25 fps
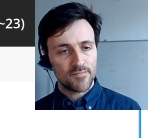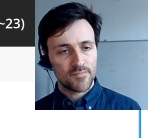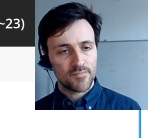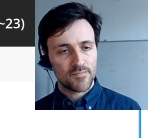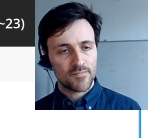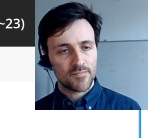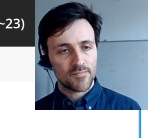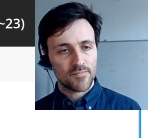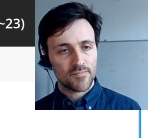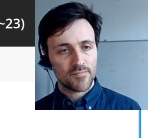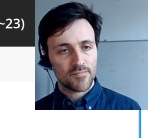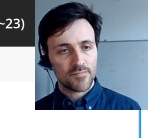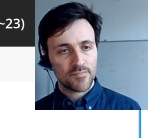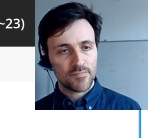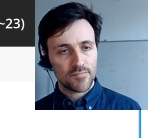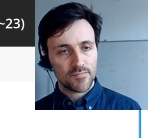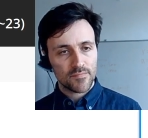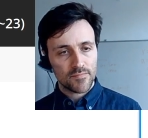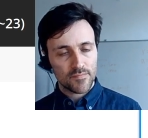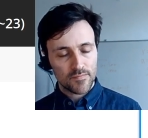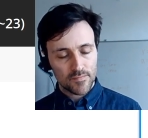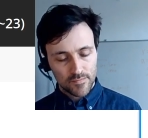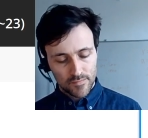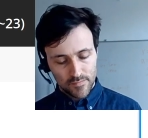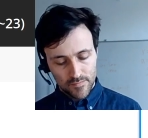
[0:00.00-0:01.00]

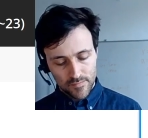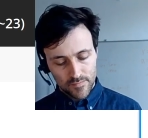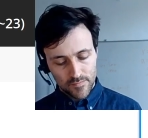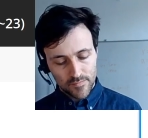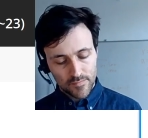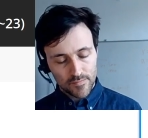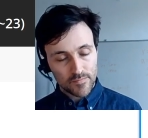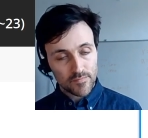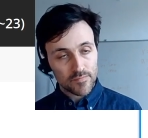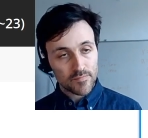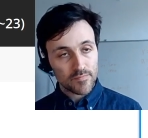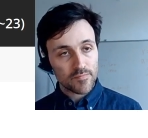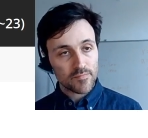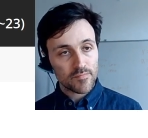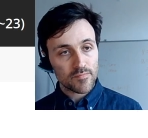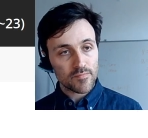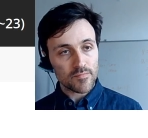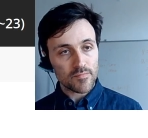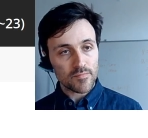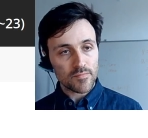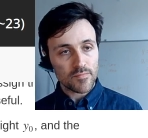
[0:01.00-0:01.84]
(silence)